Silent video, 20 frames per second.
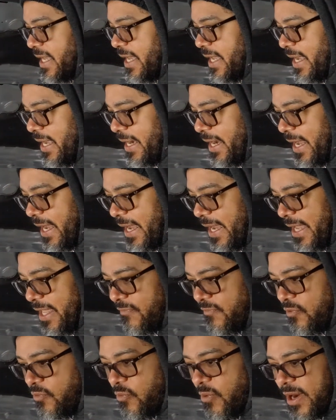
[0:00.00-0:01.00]
And
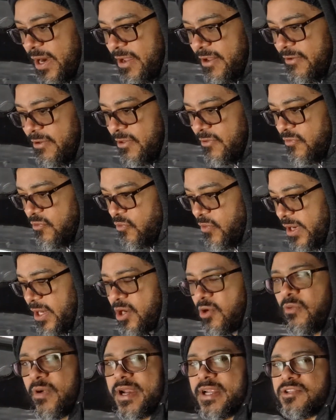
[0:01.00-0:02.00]
if you wanna
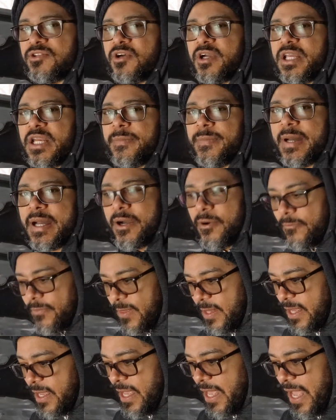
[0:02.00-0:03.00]
know what I'm talking about,
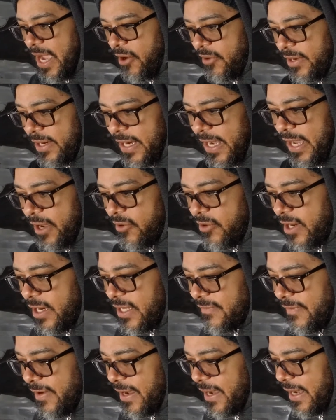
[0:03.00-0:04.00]
I'm gonna
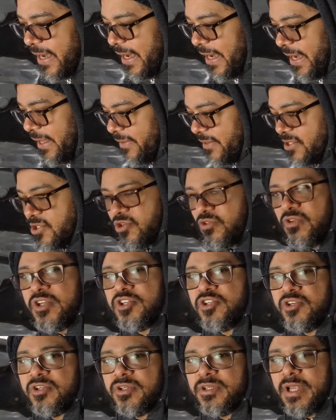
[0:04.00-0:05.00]
leave a
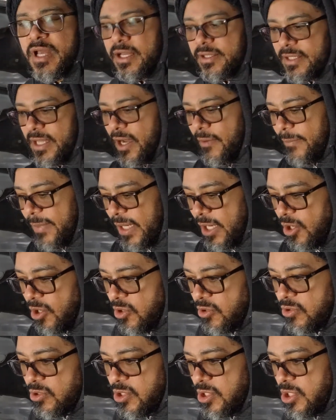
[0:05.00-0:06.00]
description down
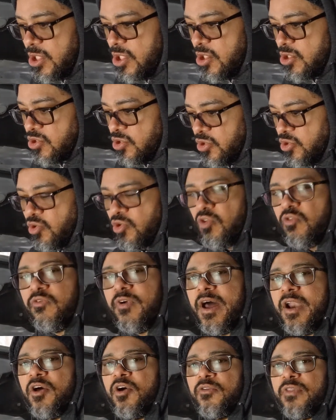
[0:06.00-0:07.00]
below so you can
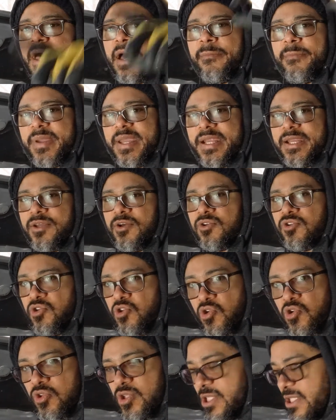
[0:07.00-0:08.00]
follow that video so
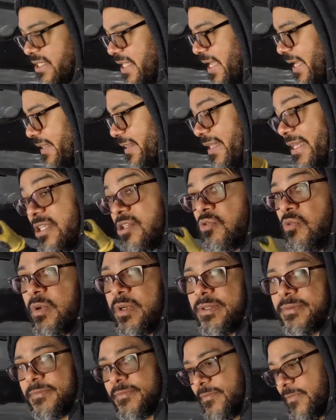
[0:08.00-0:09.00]
you can understand this one.